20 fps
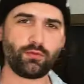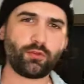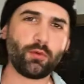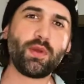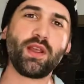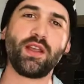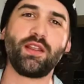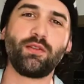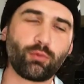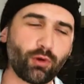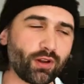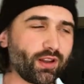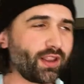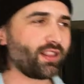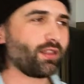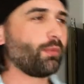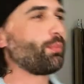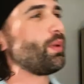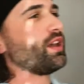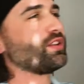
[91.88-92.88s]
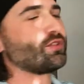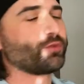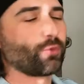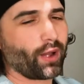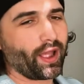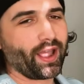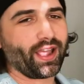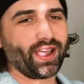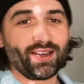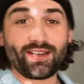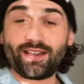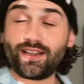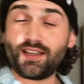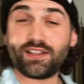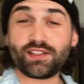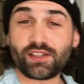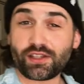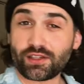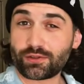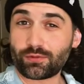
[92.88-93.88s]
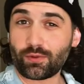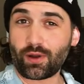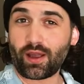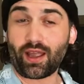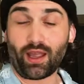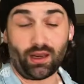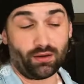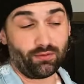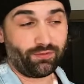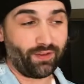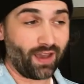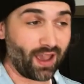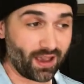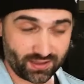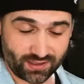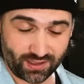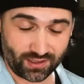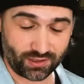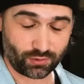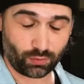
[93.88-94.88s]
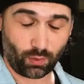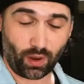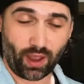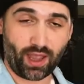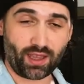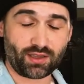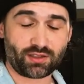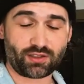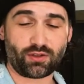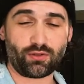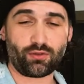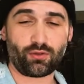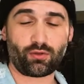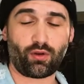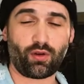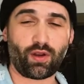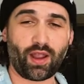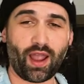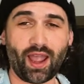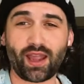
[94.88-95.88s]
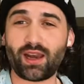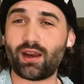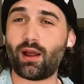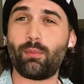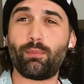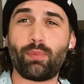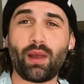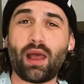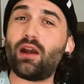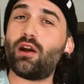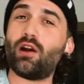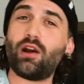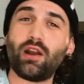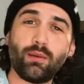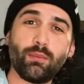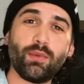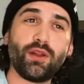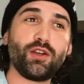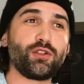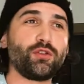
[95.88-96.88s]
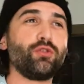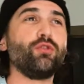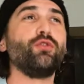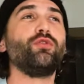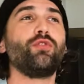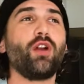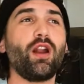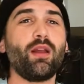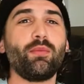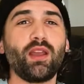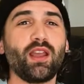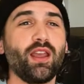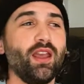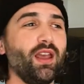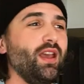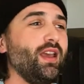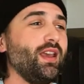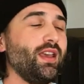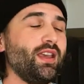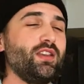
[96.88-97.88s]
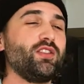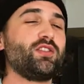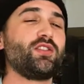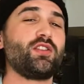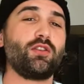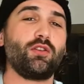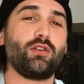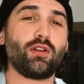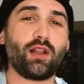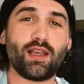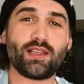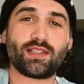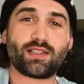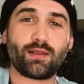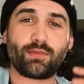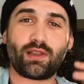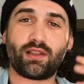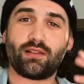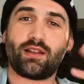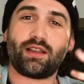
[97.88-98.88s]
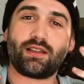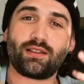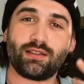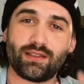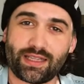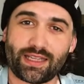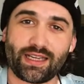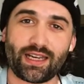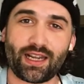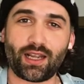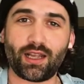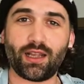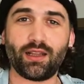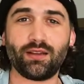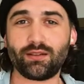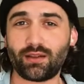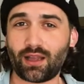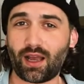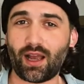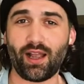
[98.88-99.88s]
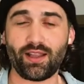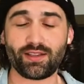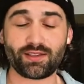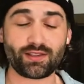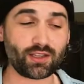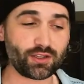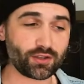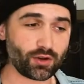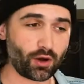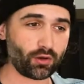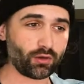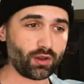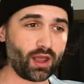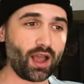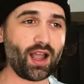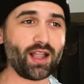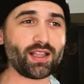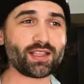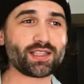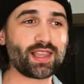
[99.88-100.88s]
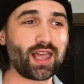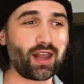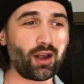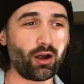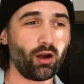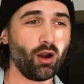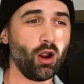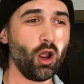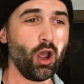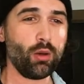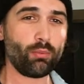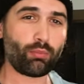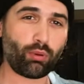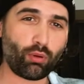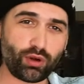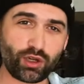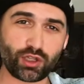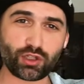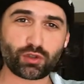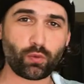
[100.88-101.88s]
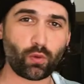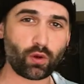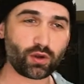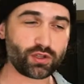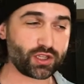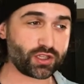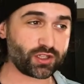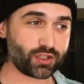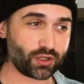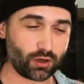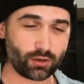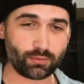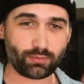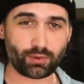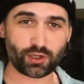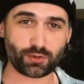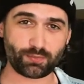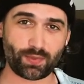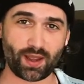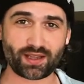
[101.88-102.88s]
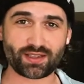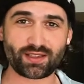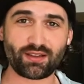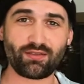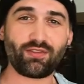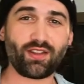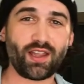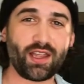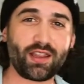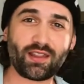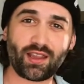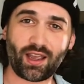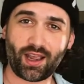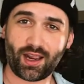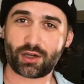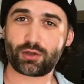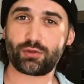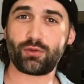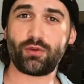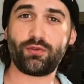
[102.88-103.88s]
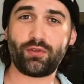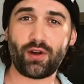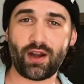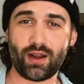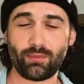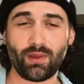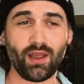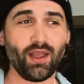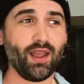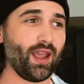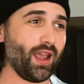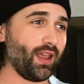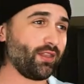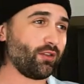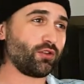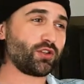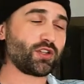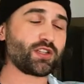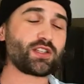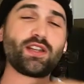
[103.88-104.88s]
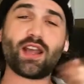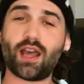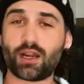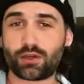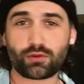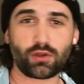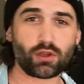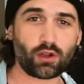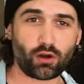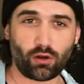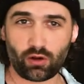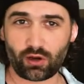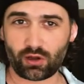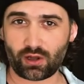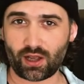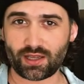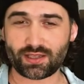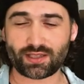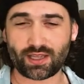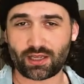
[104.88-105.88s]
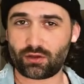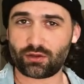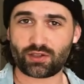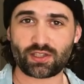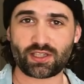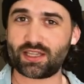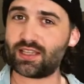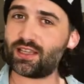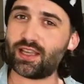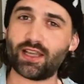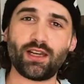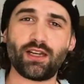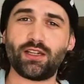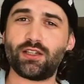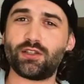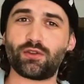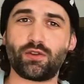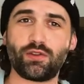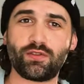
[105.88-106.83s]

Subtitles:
me, really the best way and easiest way and fastest way to create a better image through framing is to utilize something like leading lines. And these are lines that are pointing towards a certain perspective in the actual frame. And they're just naturally occurring lines that you'll see in any sort of